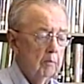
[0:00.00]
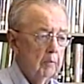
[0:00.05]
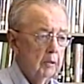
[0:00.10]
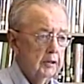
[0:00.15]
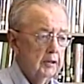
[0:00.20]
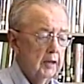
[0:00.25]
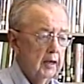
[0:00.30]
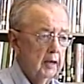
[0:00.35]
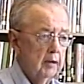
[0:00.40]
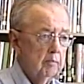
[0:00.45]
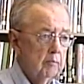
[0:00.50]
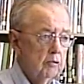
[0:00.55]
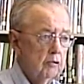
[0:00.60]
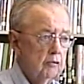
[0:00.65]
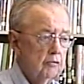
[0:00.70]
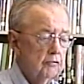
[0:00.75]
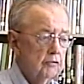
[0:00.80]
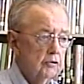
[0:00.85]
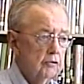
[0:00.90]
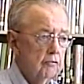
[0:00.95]
But they had
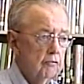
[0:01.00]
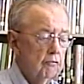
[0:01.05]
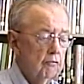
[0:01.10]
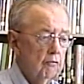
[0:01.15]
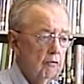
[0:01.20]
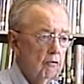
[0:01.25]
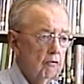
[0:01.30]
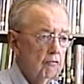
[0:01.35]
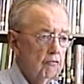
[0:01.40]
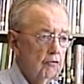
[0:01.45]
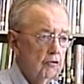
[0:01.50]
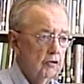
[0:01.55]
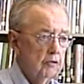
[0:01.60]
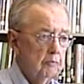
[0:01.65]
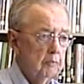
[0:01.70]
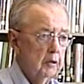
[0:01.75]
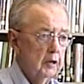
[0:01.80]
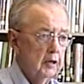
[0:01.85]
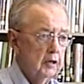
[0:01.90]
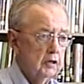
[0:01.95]
moved to Fort
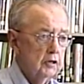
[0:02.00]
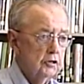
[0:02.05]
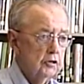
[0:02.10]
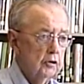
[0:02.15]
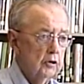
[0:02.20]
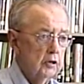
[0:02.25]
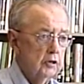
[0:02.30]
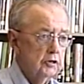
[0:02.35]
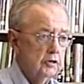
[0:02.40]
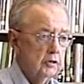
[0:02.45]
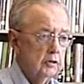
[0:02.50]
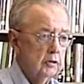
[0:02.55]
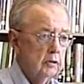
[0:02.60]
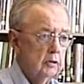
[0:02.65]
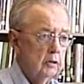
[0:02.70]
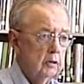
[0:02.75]
Benning, Georgia,